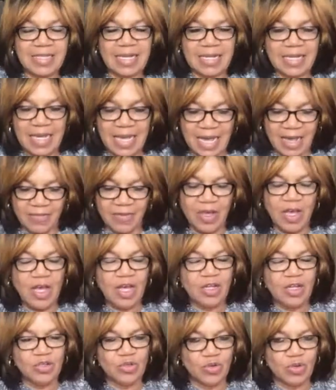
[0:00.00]
And you have
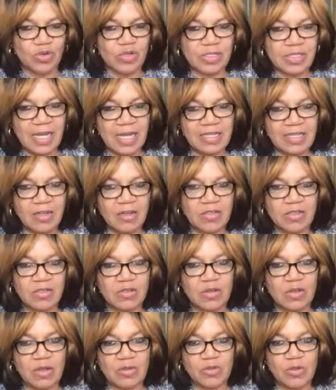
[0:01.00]
those
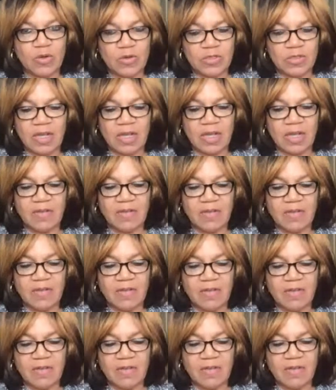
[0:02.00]
of us
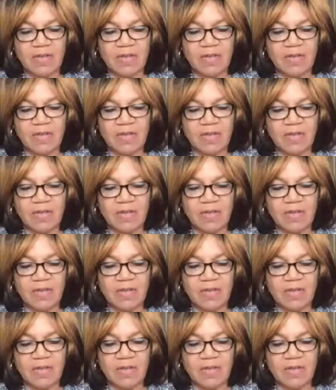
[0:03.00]
used to wear